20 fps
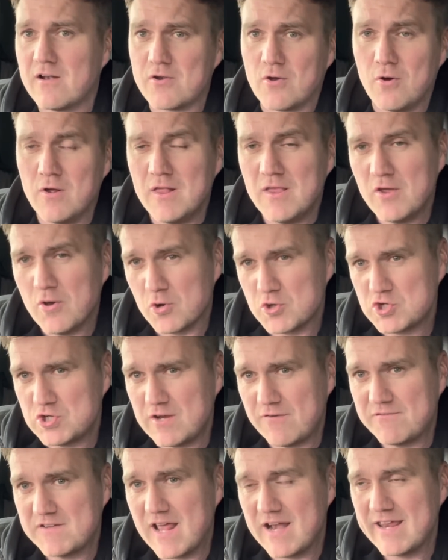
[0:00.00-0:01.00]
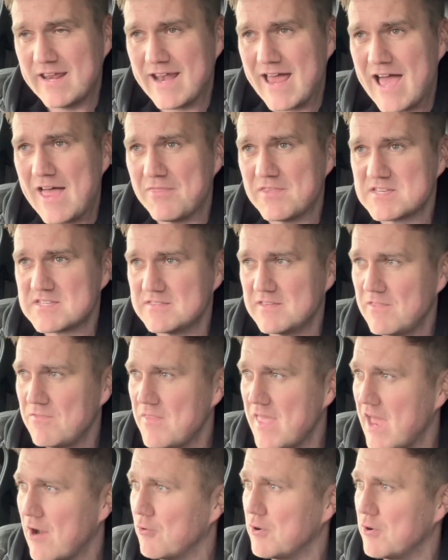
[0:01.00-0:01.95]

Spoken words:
or shift Elliot Anderson in there?